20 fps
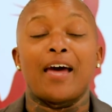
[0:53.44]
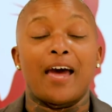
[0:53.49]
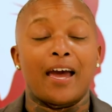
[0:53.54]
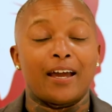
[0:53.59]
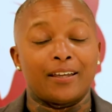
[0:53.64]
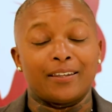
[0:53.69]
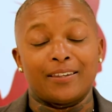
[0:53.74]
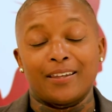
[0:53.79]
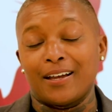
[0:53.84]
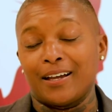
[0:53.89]

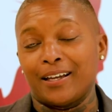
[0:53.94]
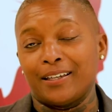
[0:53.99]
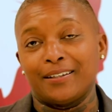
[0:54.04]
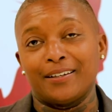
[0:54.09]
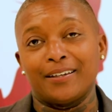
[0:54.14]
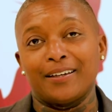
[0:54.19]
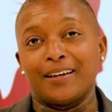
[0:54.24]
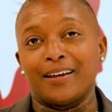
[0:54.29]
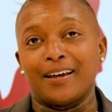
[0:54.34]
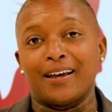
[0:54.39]
hackathon.
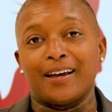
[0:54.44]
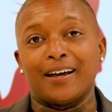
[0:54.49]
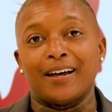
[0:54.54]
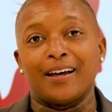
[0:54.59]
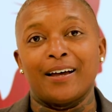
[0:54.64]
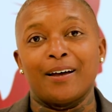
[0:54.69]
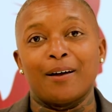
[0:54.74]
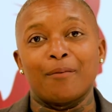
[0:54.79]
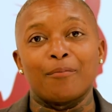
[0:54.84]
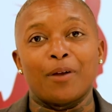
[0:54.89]
Uh,
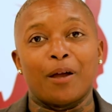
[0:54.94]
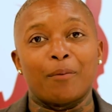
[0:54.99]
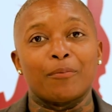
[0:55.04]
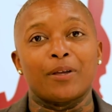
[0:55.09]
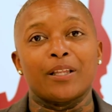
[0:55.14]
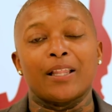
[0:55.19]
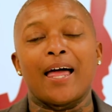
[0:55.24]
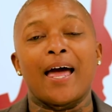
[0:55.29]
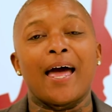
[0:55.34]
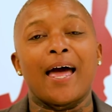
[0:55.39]
I'm, I'm
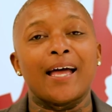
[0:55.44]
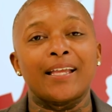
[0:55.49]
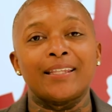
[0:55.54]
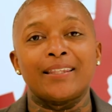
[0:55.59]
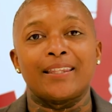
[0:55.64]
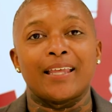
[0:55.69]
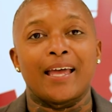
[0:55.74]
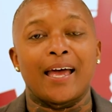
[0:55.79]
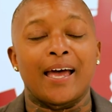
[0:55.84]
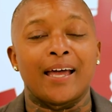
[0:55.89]
glad
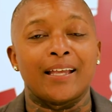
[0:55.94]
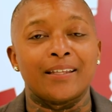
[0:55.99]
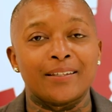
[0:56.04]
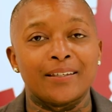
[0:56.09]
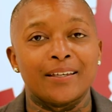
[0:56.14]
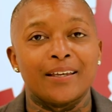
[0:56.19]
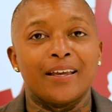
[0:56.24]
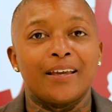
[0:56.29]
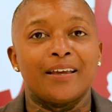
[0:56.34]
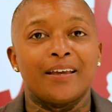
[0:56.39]

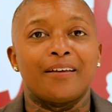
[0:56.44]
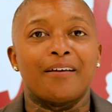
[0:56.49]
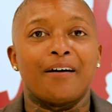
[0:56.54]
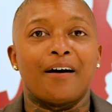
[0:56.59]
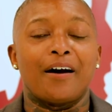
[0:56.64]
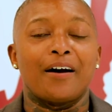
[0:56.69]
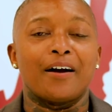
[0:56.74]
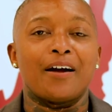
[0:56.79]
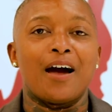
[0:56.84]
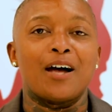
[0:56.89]
that
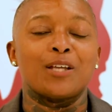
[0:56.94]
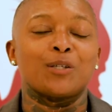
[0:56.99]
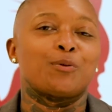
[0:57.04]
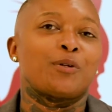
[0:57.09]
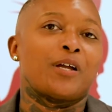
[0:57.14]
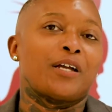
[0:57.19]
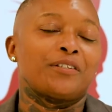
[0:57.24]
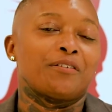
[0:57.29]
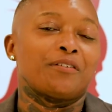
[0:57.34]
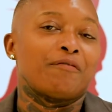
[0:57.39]
uh,
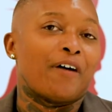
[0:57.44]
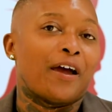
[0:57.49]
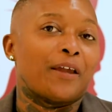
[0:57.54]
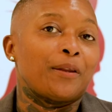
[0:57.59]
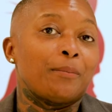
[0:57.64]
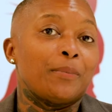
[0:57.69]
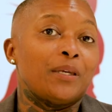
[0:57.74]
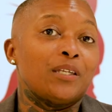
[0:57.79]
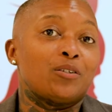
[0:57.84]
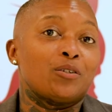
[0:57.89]
Cosmonauts
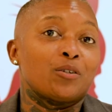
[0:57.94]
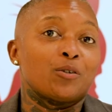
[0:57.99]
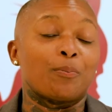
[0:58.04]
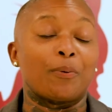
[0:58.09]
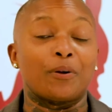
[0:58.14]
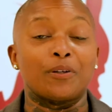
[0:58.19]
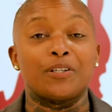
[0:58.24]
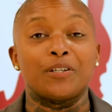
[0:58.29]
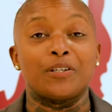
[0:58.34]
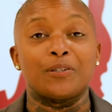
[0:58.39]
invited me to
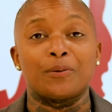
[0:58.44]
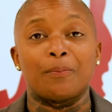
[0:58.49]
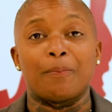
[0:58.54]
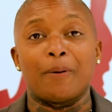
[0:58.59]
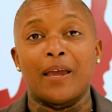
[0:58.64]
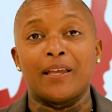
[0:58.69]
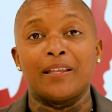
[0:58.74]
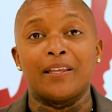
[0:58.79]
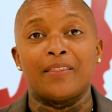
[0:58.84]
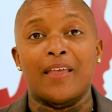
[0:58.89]

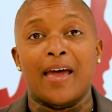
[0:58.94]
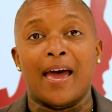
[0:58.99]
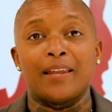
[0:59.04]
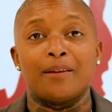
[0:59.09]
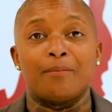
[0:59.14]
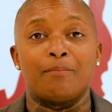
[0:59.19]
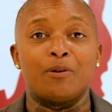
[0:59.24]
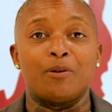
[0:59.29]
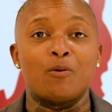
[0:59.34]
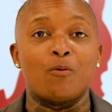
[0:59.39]
participate in that
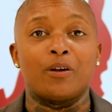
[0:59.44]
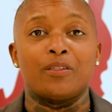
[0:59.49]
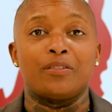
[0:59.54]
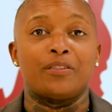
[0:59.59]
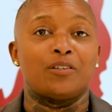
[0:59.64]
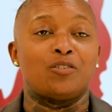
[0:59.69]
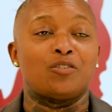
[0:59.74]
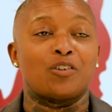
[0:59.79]
and be one of the